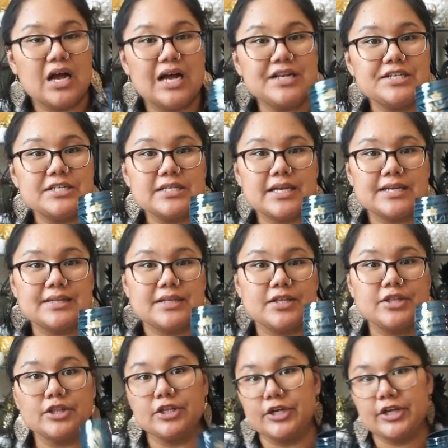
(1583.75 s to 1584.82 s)
I just like
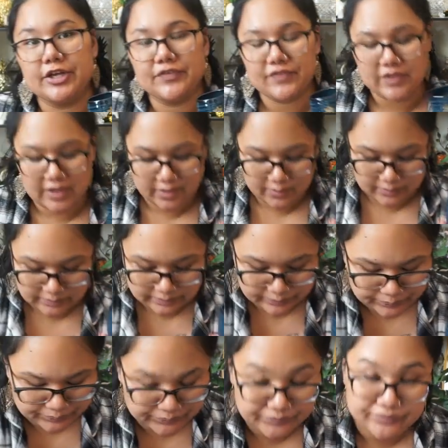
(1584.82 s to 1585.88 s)
the look of
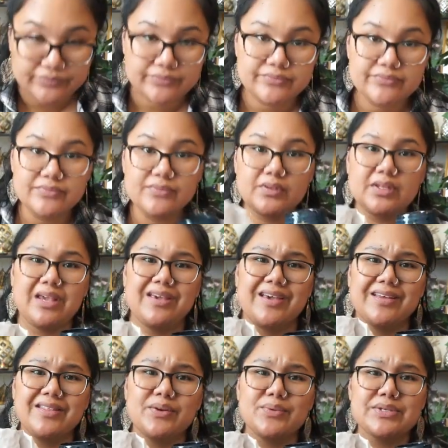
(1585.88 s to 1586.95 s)
them
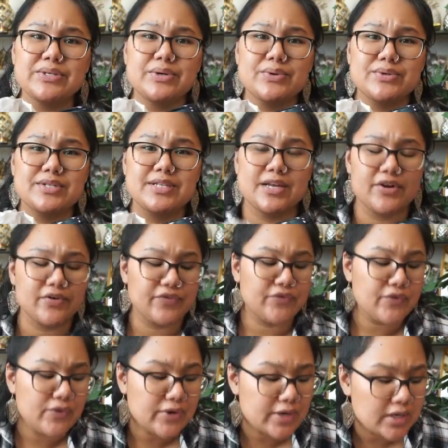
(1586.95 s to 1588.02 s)
and there was a whole set of
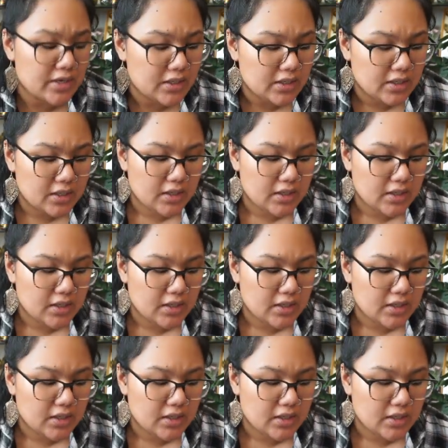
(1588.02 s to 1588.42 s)
four